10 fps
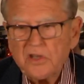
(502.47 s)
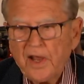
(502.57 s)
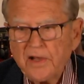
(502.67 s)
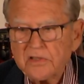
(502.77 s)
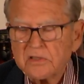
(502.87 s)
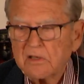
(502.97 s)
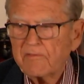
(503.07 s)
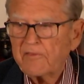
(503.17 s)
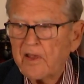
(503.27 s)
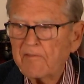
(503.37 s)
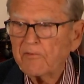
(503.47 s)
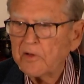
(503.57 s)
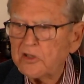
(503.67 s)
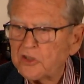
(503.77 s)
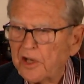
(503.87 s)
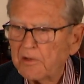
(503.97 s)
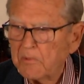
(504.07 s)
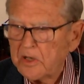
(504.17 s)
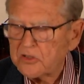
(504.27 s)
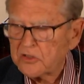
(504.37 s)
task of every
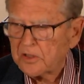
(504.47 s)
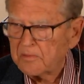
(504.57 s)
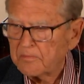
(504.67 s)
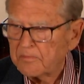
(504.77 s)
generation